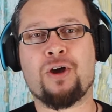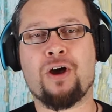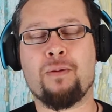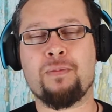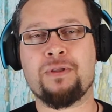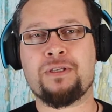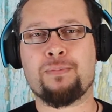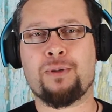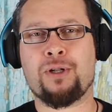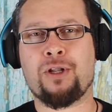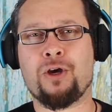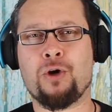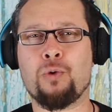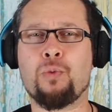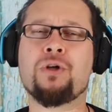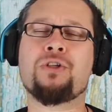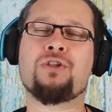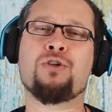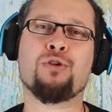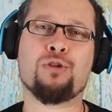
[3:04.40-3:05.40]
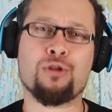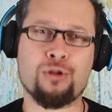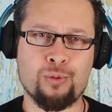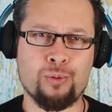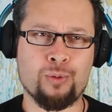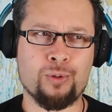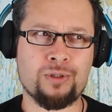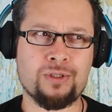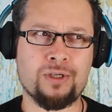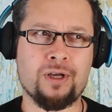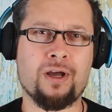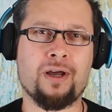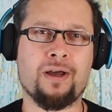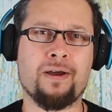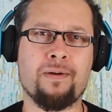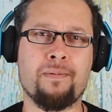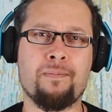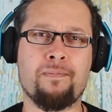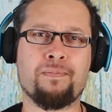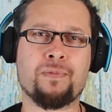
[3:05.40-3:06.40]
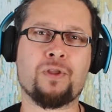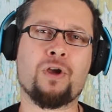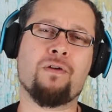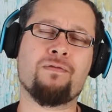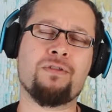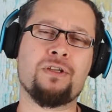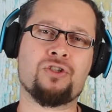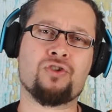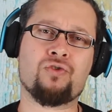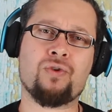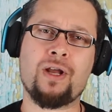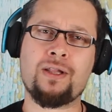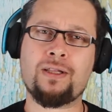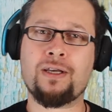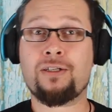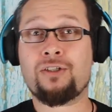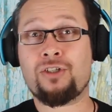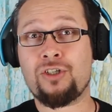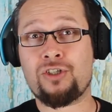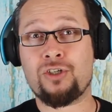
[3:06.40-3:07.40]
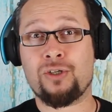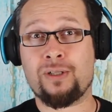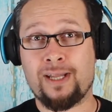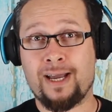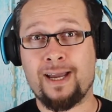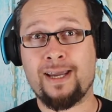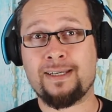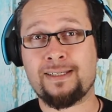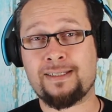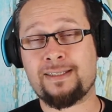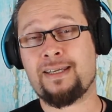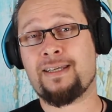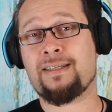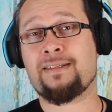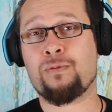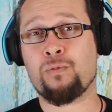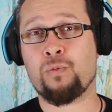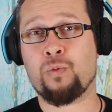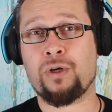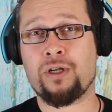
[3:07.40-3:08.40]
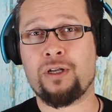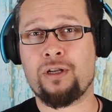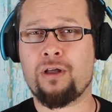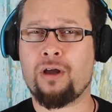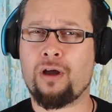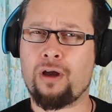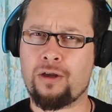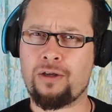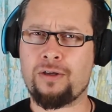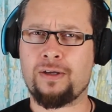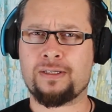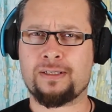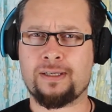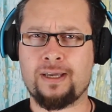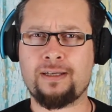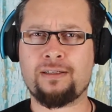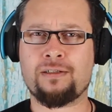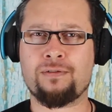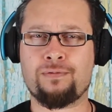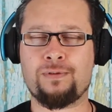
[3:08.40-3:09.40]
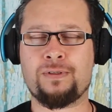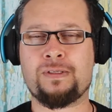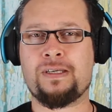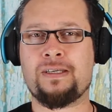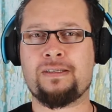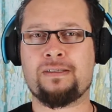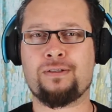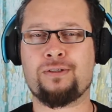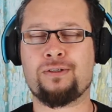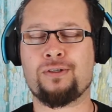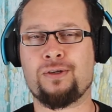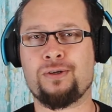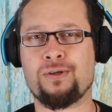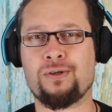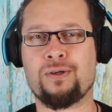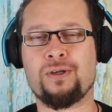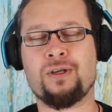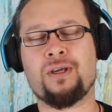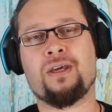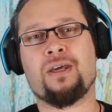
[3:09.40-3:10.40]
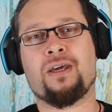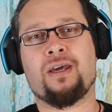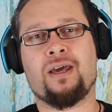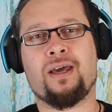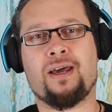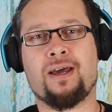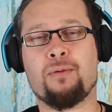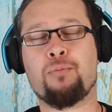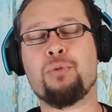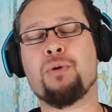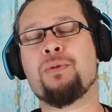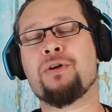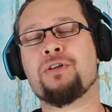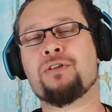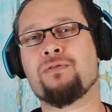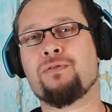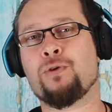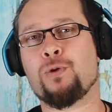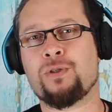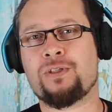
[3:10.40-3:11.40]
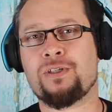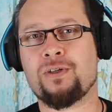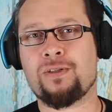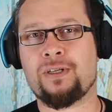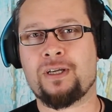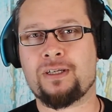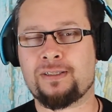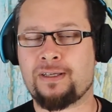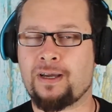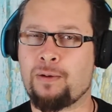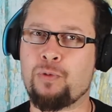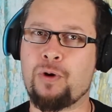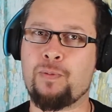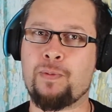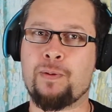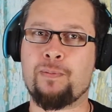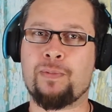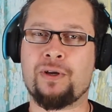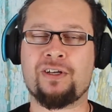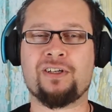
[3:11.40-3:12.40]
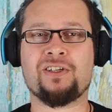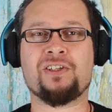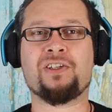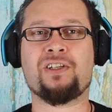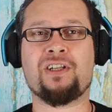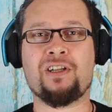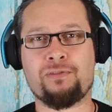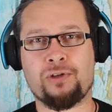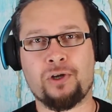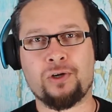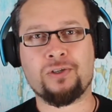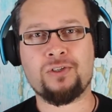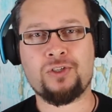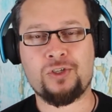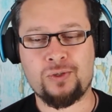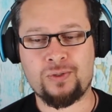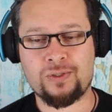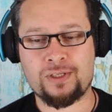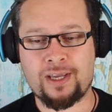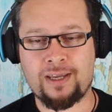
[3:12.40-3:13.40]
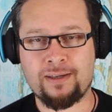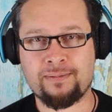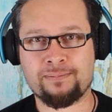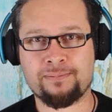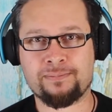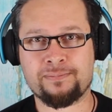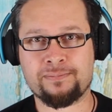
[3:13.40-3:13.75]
comments below what you thought of this trailer. Did you like season 1? Are you excited for season 2? But most of all, until next time, remember, live long and Tuesday.